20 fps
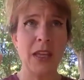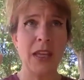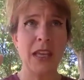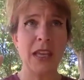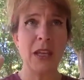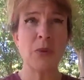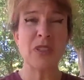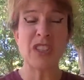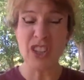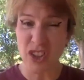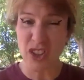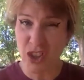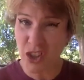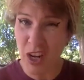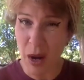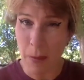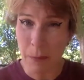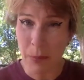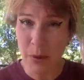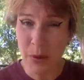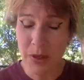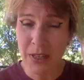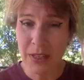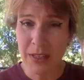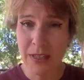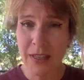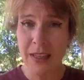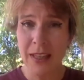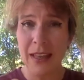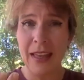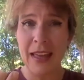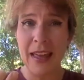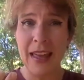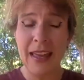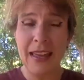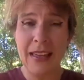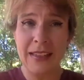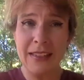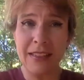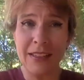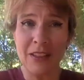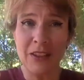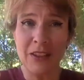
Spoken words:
He was a shepherd. And